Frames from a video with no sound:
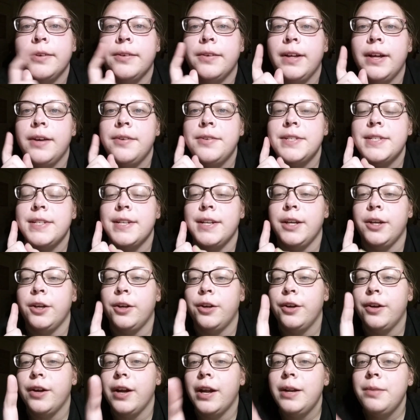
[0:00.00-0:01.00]
Well, that was an
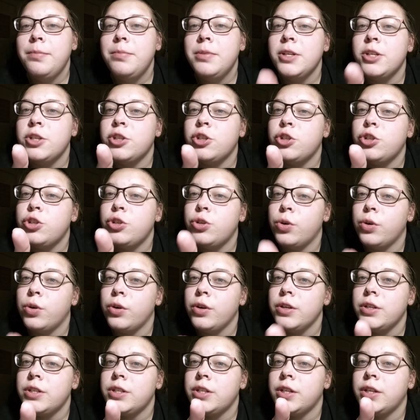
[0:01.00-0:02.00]
incredibly
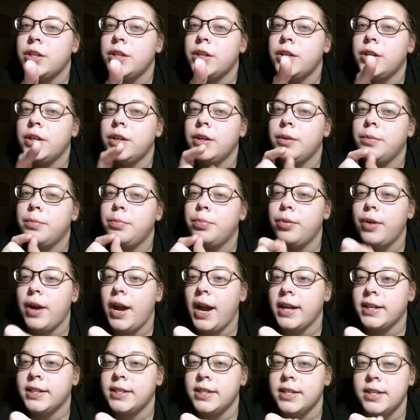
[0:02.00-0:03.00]
short
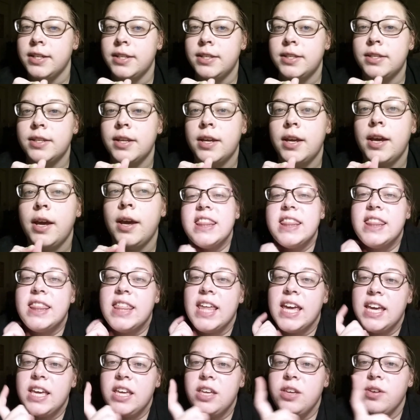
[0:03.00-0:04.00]
practice.
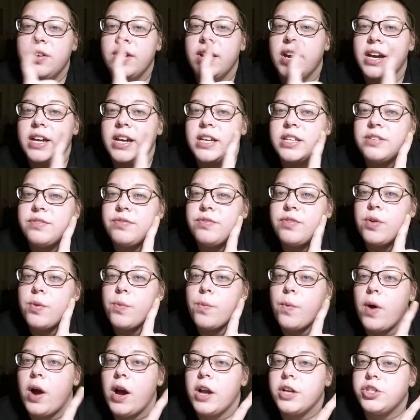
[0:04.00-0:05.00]
Thank you guys for
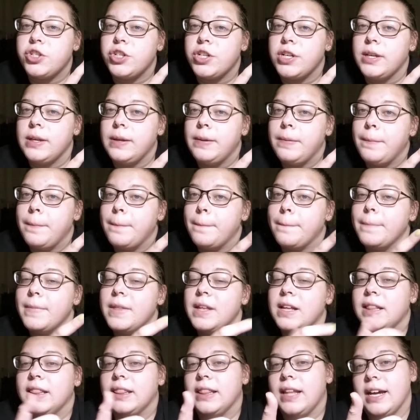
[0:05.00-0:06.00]
watching.
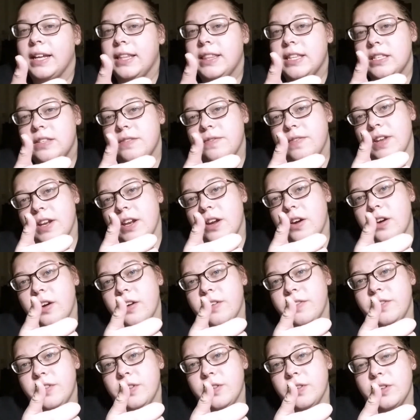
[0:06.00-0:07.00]
Like this
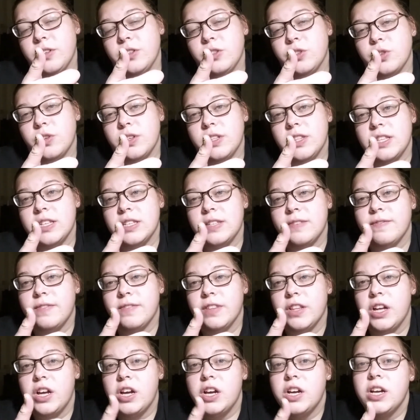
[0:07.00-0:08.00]
video if you enjoyed this
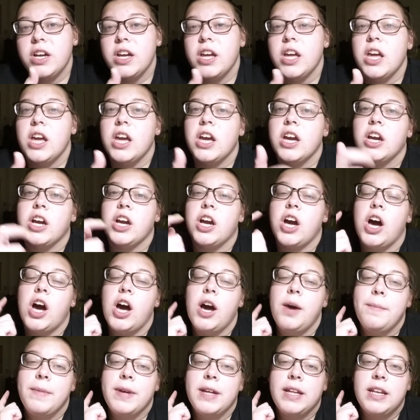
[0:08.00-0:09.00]
vlog,
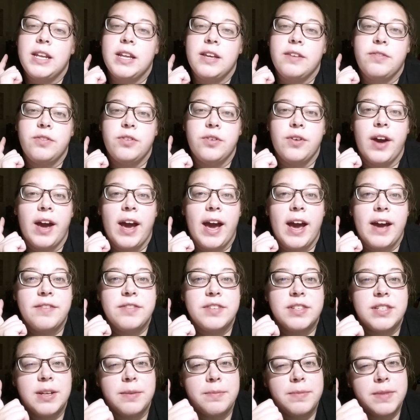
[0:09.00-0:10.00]
comment if you
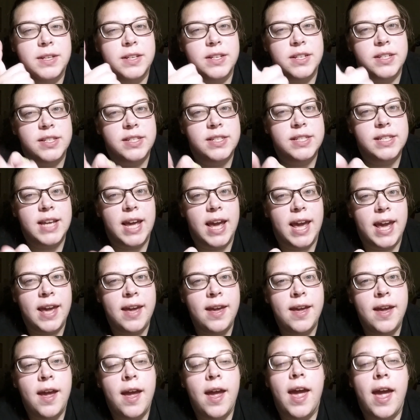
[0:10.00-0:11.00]
have something to
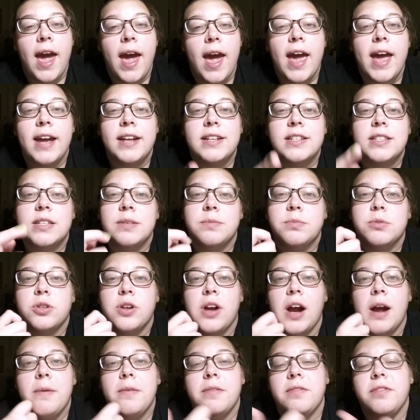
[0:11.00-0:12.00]
say, and
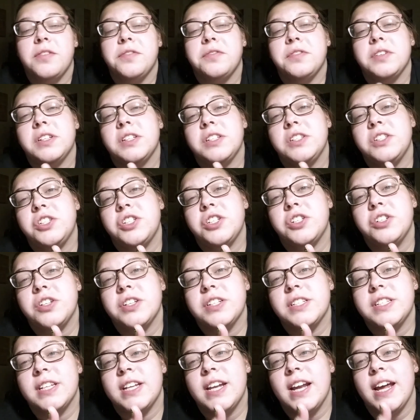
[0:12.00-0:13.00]
subscribe if you're feeling
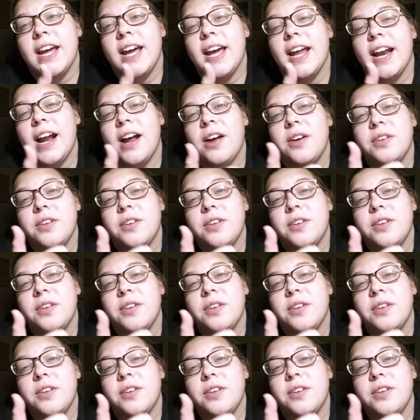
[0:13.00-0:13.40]
generous today, and